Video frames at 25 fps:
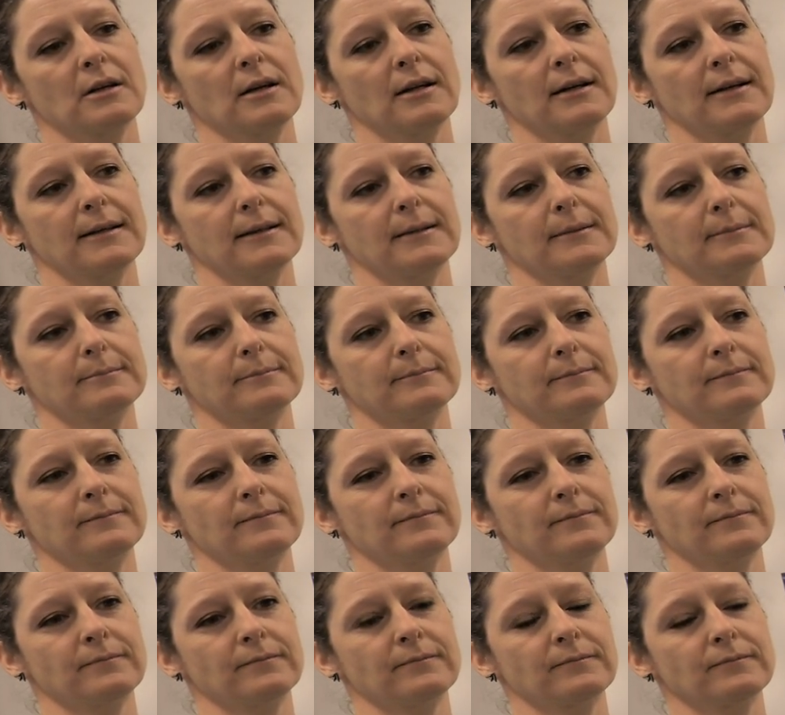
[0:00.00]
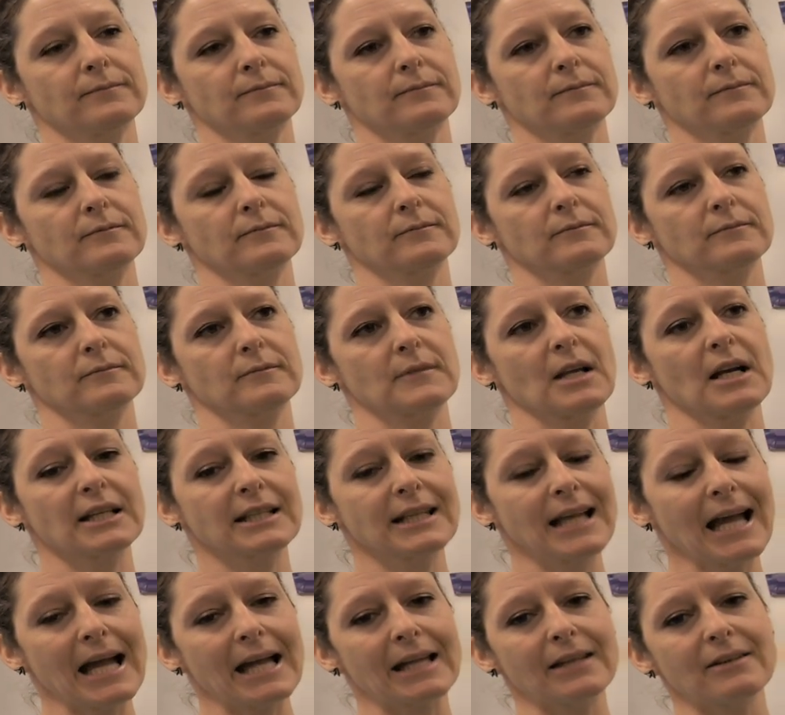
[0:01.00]
Um,
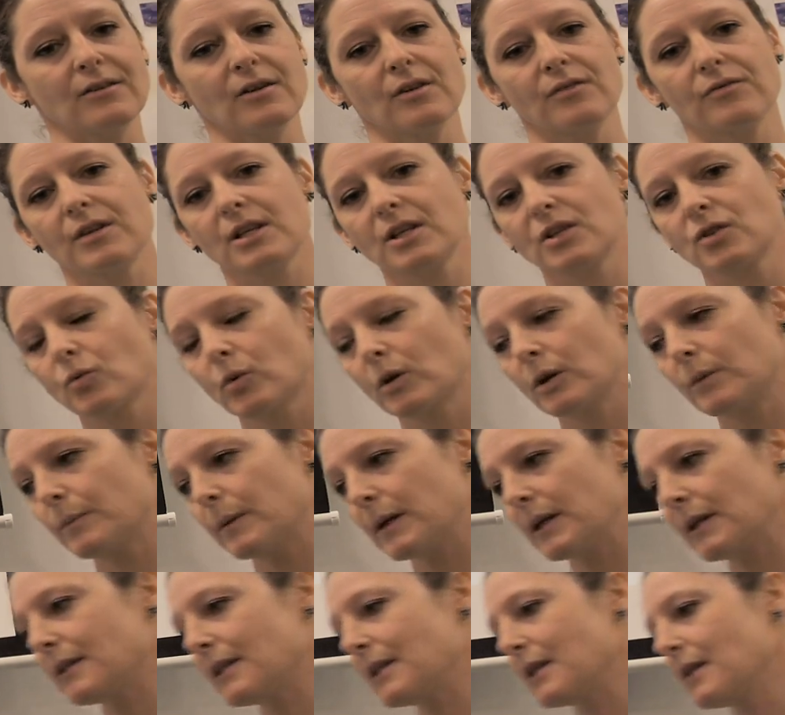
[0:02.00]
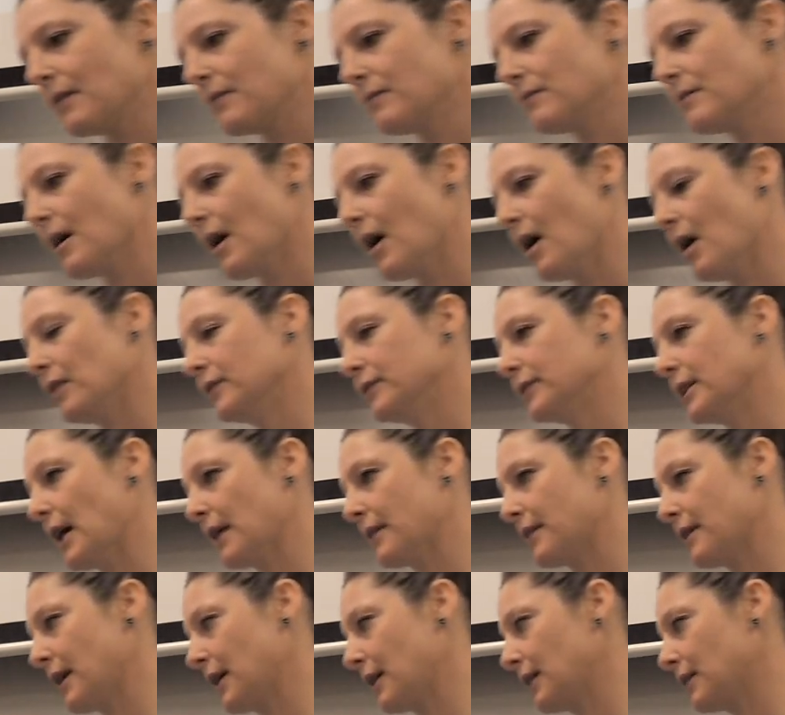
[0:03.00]
again, this would be the all
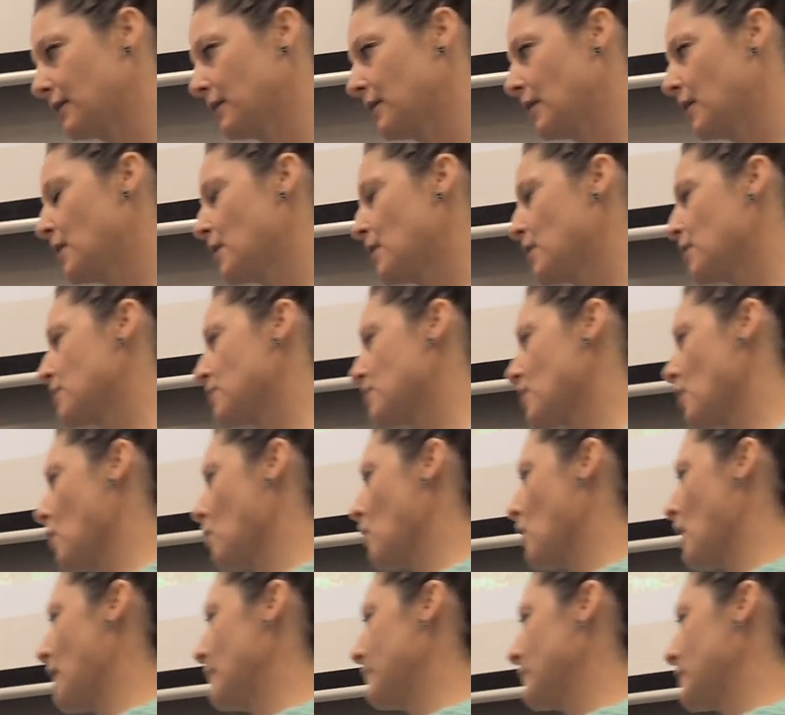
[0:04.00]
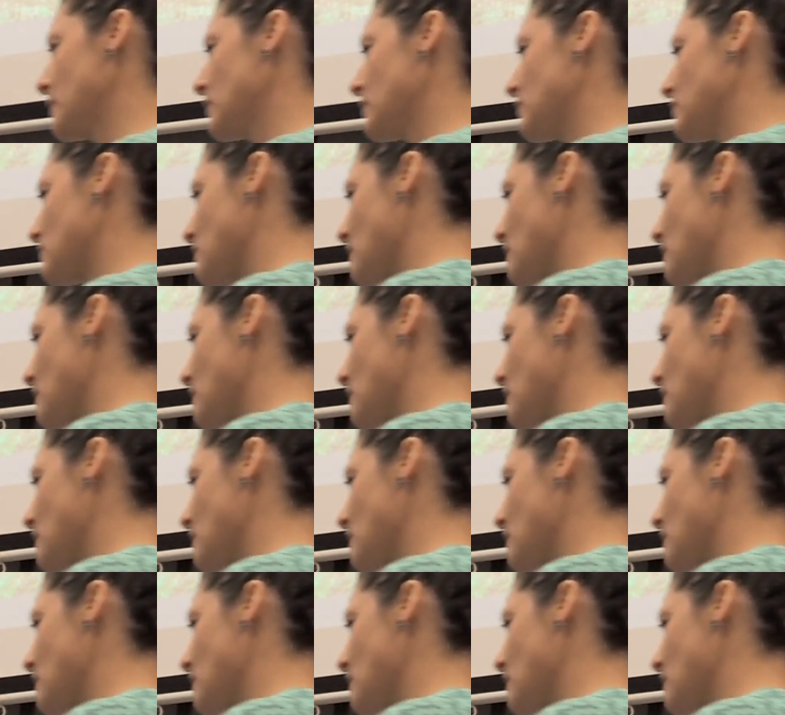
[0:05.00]
nothing. So I'm gonna